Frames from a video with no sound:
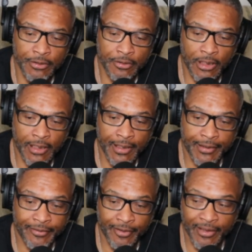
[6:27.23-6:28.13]
Uh
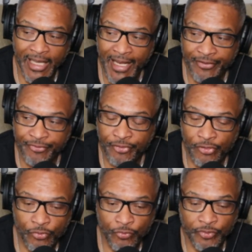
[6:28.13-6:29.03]
the last
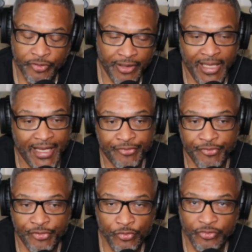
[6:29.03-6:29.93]
two the last
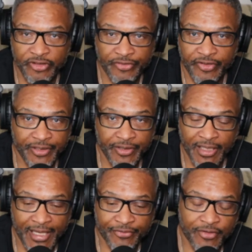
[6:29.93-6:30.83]
two just in the
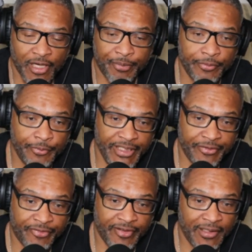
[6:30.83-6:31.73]
last couple of
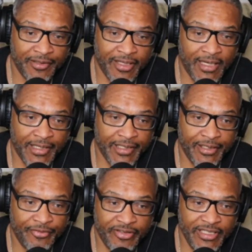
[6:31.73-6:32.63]
weeks, Celadon
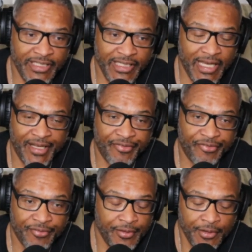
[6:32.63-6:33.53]
and G D
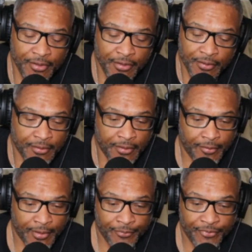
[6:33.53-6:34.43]
S. You
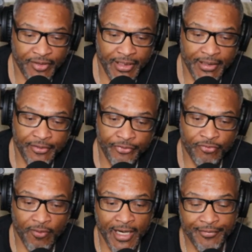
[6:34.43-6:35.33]
know what I'm saying? The
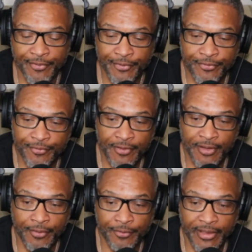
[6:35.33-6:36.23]
drivers, you
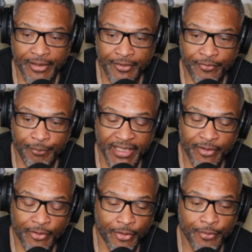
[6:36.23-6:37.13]
know, that has
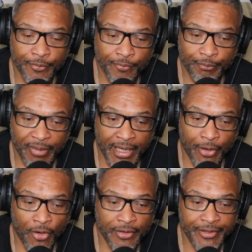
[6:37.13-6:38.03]
been hurt by
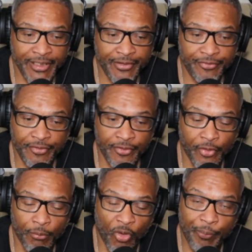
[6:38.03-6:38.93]
all of this, you
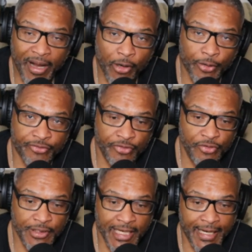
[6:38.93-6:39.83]
know, more power to
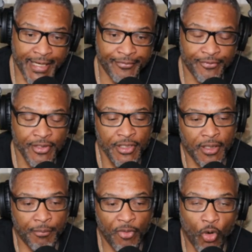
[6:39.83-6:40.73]
you guys.
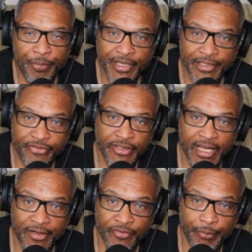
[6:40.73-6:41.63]
I'm hoping that you
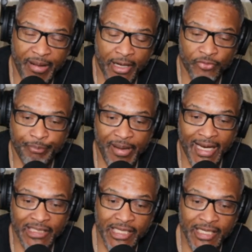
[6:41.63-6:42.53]
guys bounce
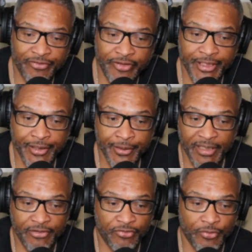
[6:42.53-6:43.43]
back next year.
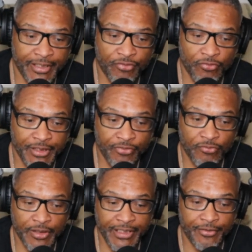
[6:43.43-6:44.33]
Make sure that twenty
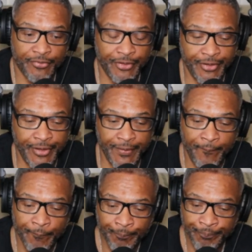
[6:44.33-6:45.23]
twenty is good.
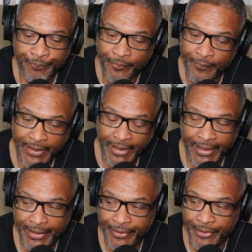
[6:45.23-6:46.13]

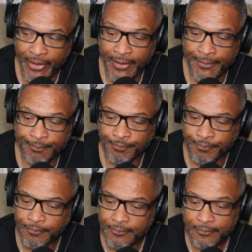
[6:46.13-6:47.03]
And, um,
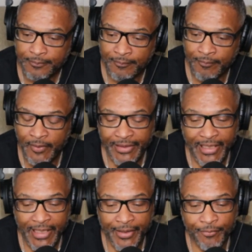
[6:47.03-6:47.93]

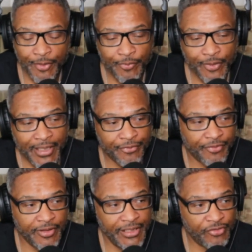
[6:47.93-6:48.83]
yeah, what, what
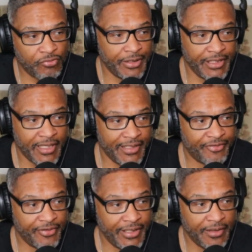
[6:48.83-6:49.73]
else in twenty
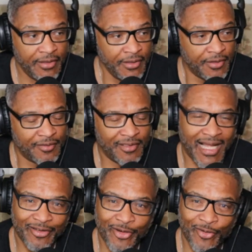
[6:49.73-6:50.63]
nineteen? A
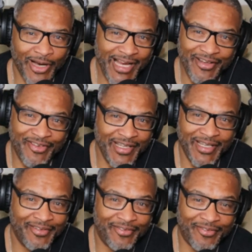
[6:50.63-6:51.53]
lot of
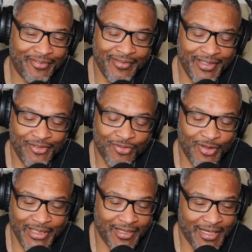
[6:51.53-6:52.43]
craziness in
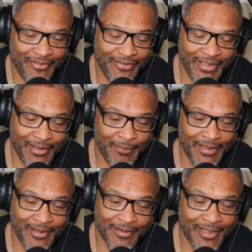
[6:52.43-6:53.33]
twenty nineteen,
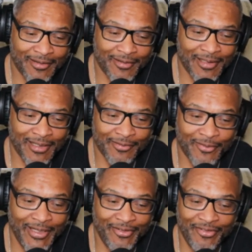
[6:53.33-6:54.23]
man. A lot of, a lot of
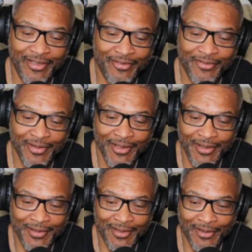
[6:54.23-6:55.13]
craziness.
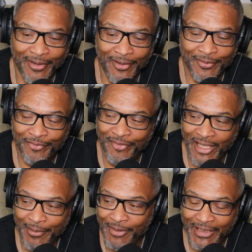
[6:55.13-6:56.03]
You know, the
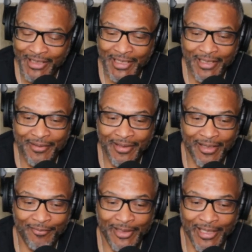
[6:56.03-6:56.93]
family
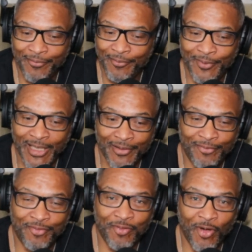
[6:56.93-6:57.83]
that, that, that
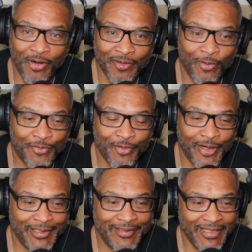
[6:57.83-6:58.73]
fought over
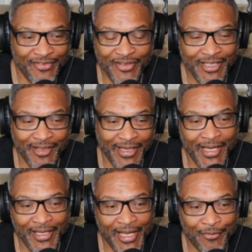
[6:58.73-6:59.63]
at
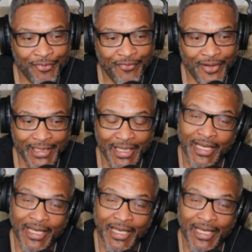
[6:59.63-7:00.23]
Disneyland, that was funny.